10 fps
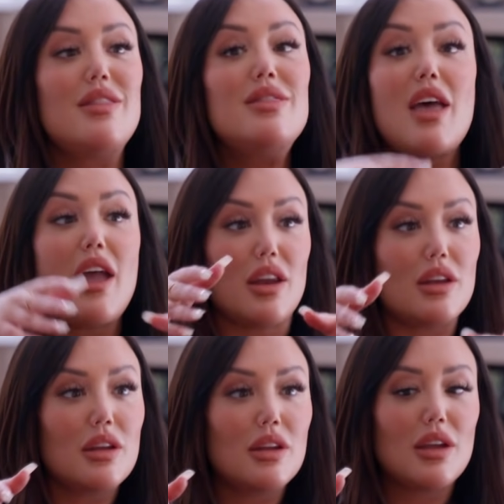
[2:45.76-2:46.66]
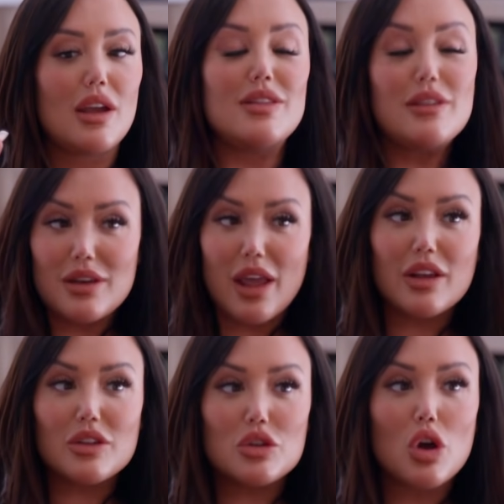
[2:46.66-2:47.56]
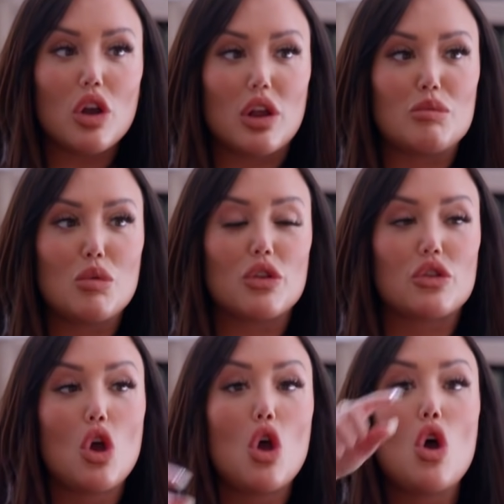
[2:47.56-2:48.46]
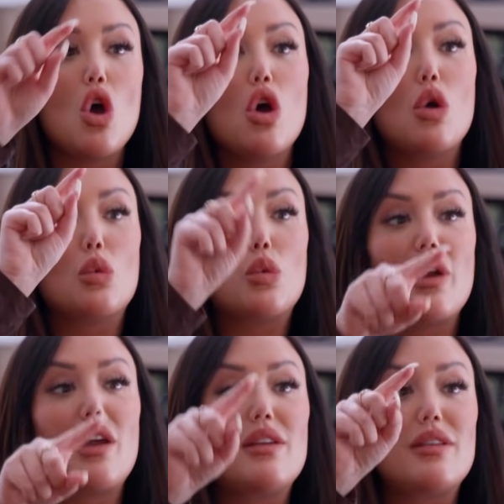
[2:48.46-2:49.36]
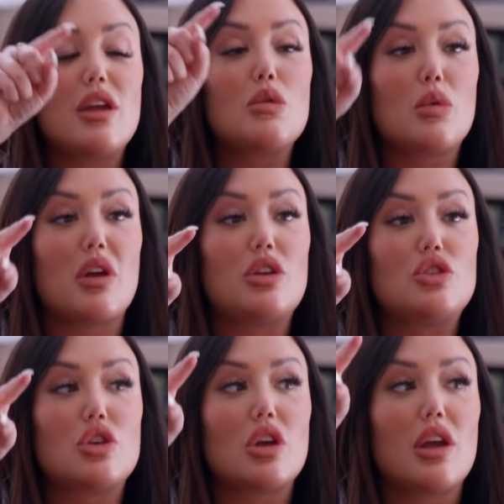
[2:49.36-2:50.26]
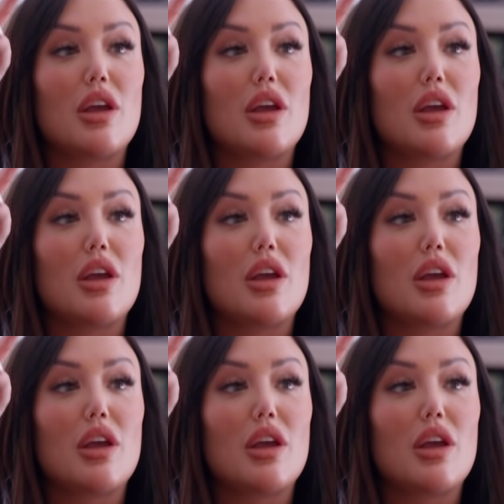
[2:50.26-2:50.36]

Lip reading: And then in the next column was, ways in which